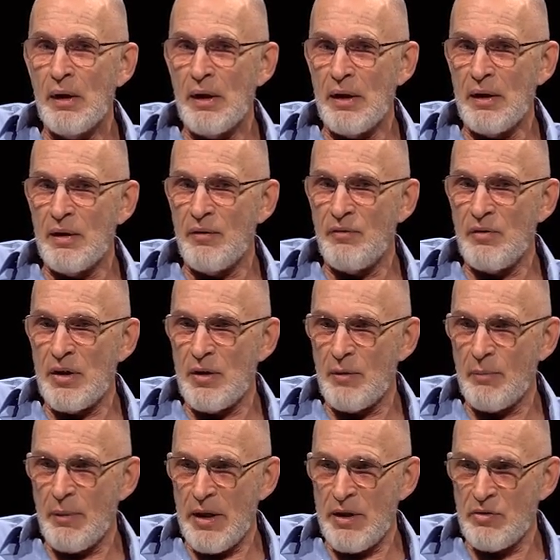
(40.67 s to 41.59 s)
in the
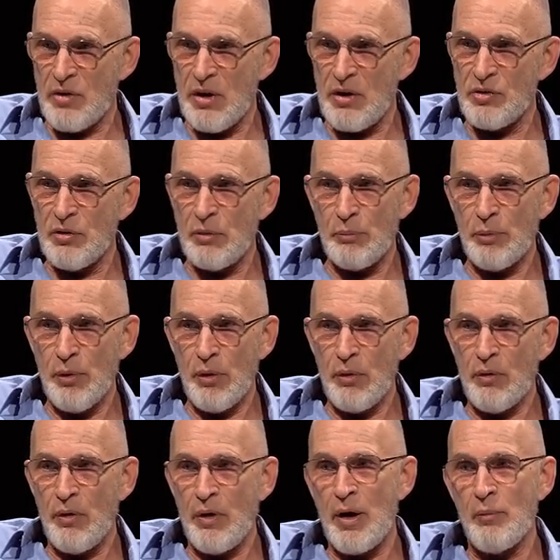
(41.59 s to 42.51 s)
Vietnamization
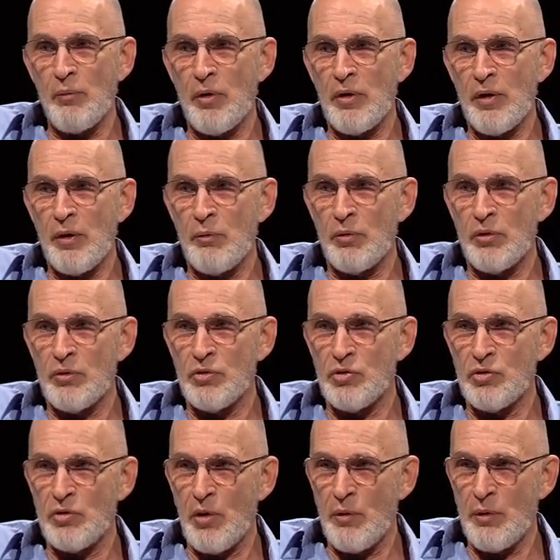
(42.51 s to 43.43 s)
program where they were
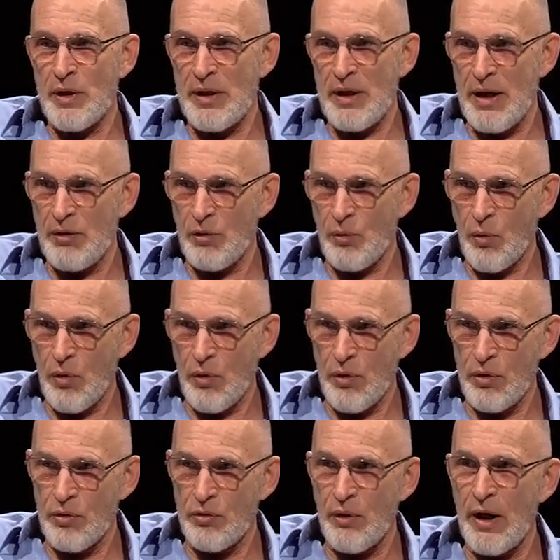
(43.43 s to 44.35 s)
slowing down the
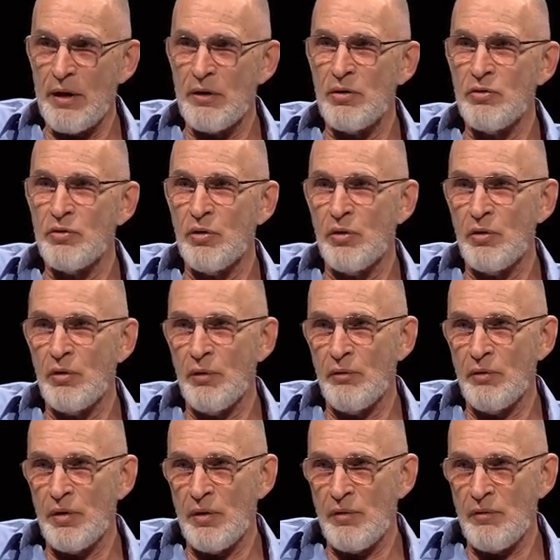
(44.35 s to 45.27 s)
war and trying to turn it
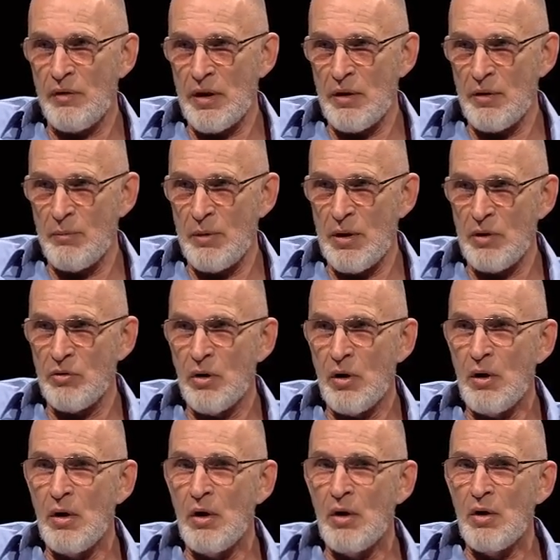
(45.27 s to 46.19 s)
over to the Vietnamese.
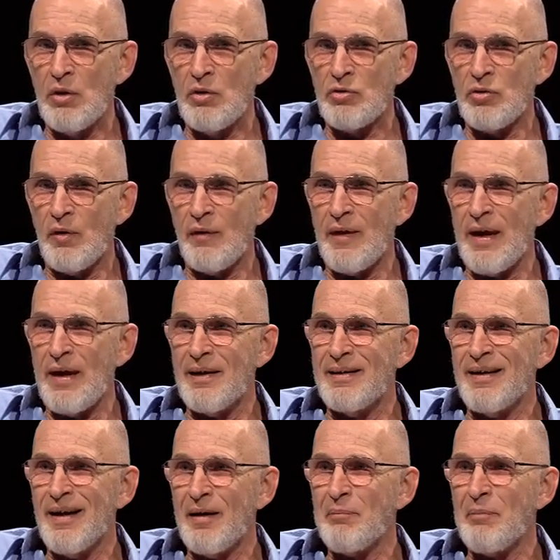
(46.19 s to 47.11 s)
So they
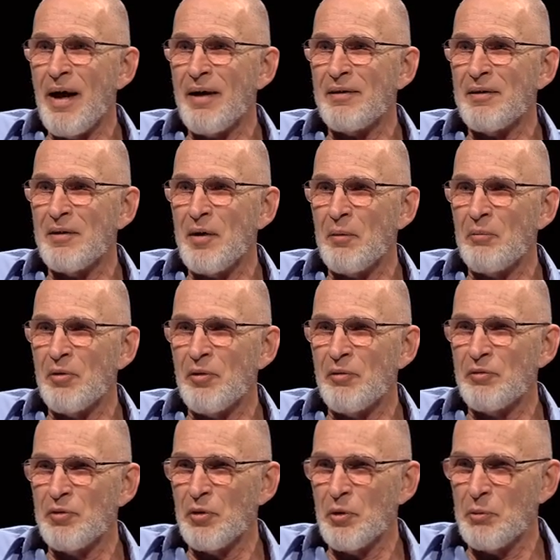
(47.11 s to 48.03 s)
had cut back the number
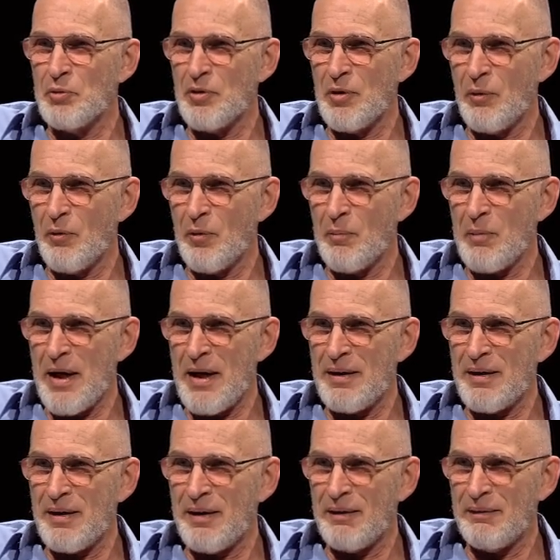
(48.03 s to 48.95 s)
of troops they were
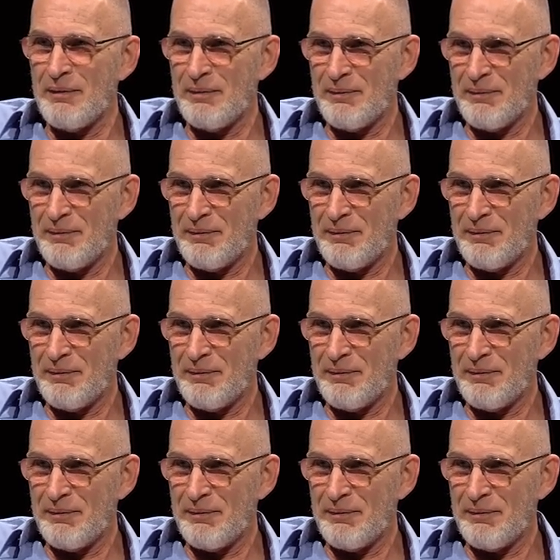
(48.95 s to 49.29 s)
making